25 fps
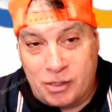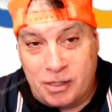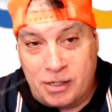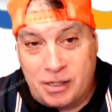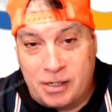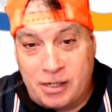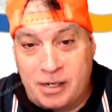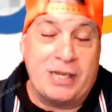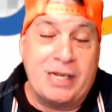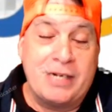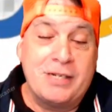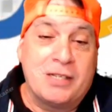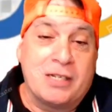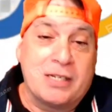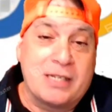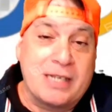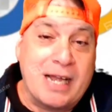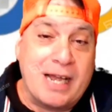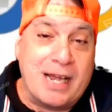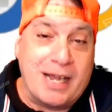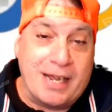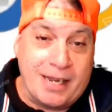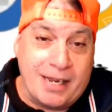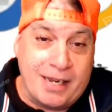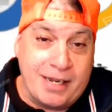on. But at the end of
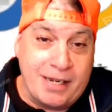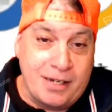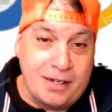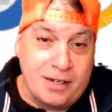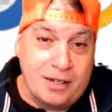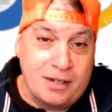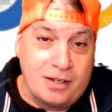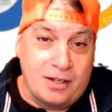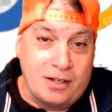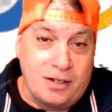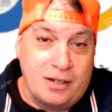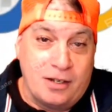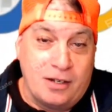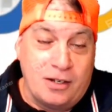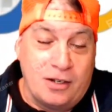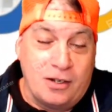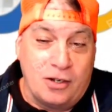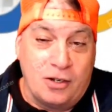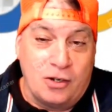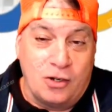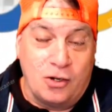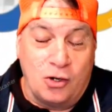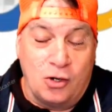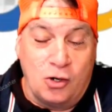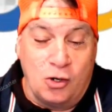the day,
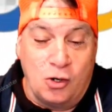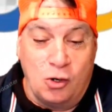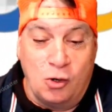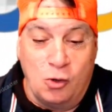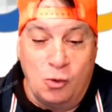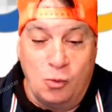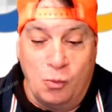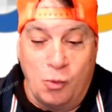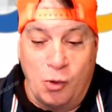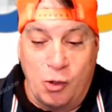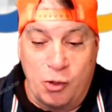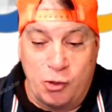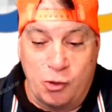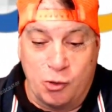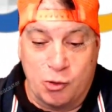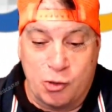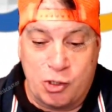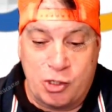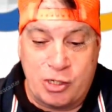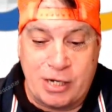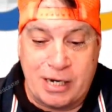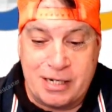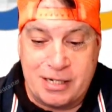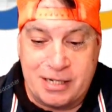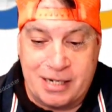what
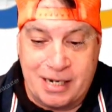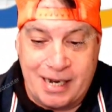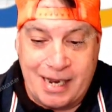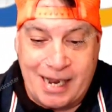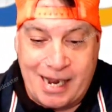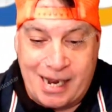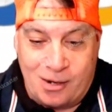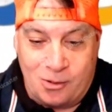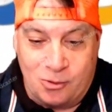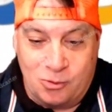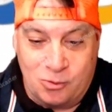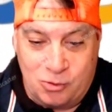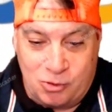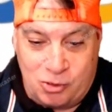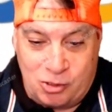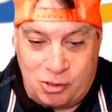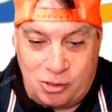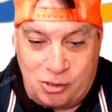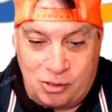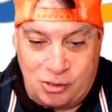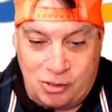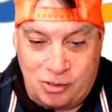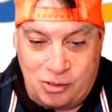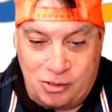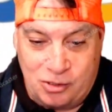you're sending
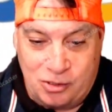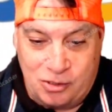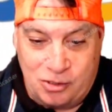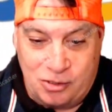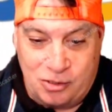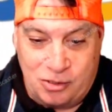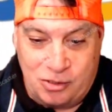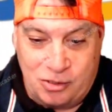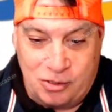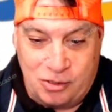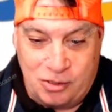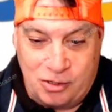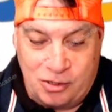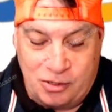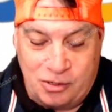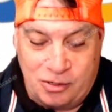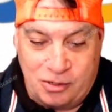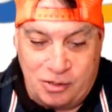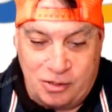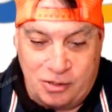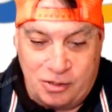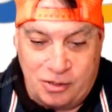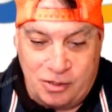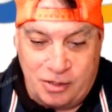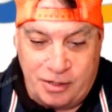out
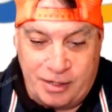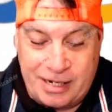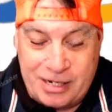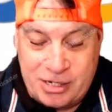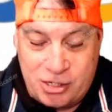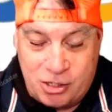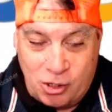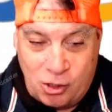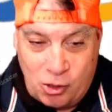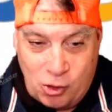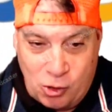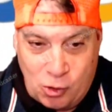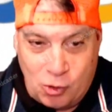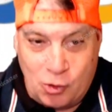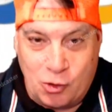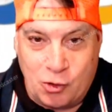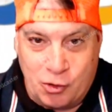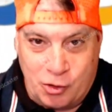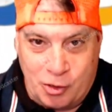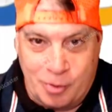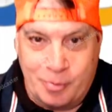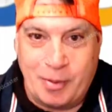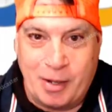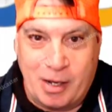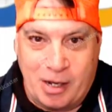needs to
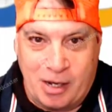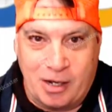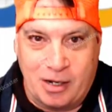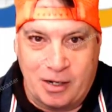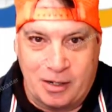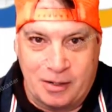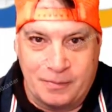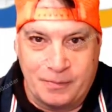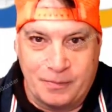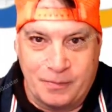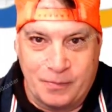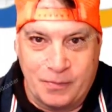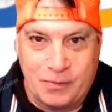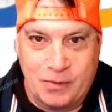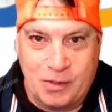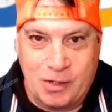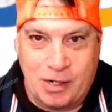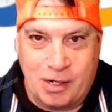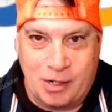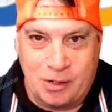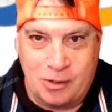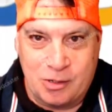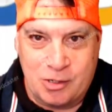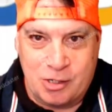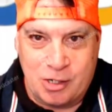look the part.
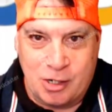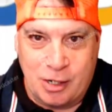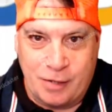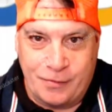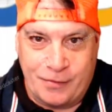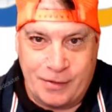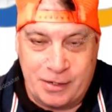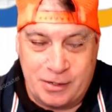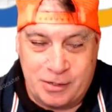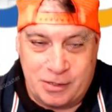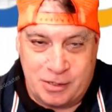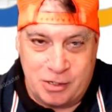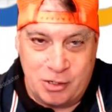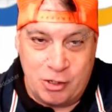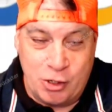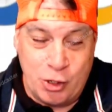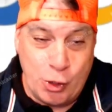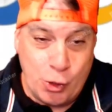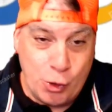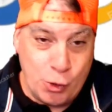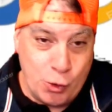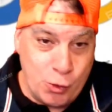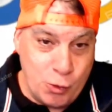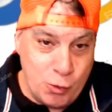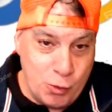You know, so if it's
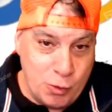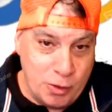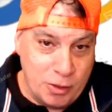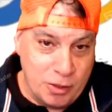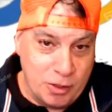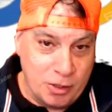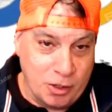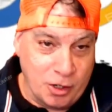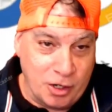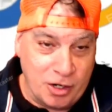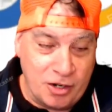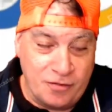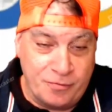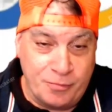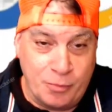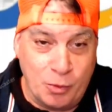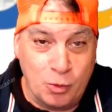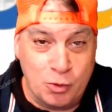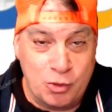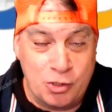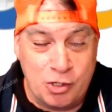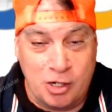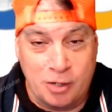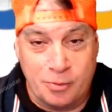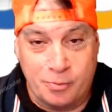new, like you've
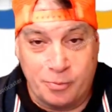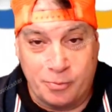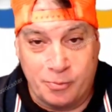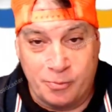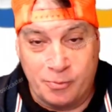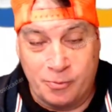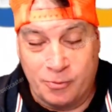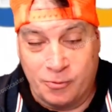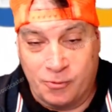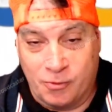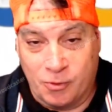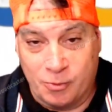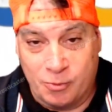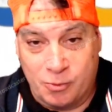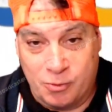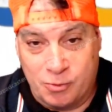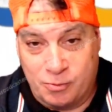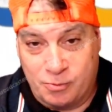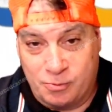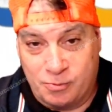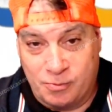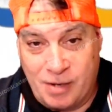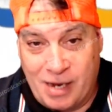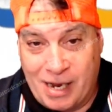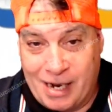bought it from
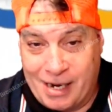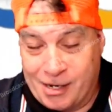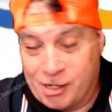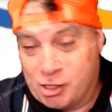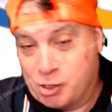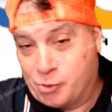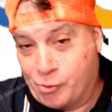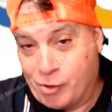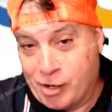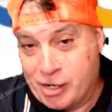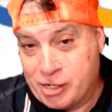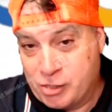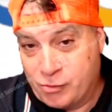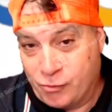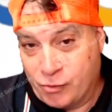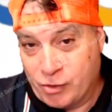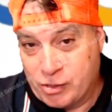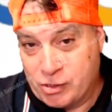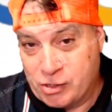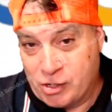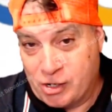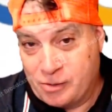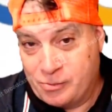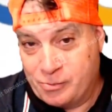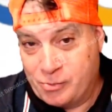AliExpress,
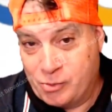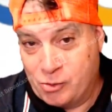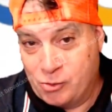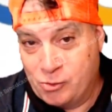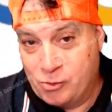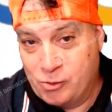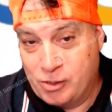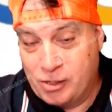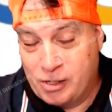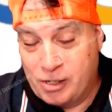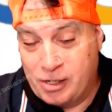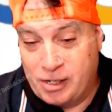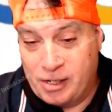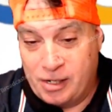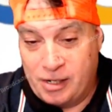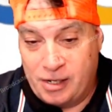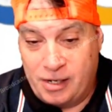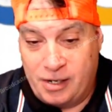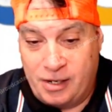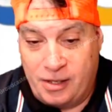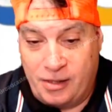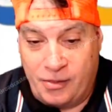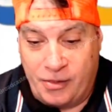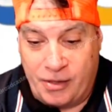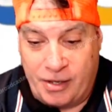for example,
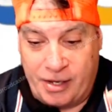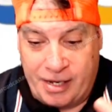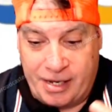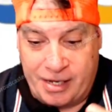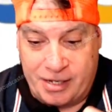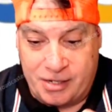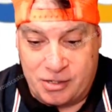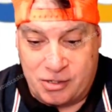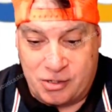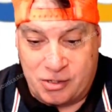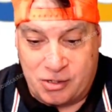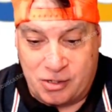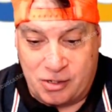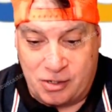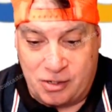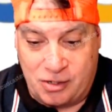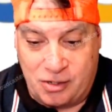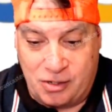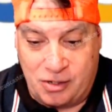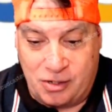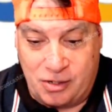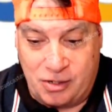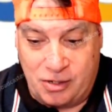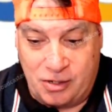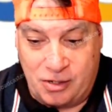that it's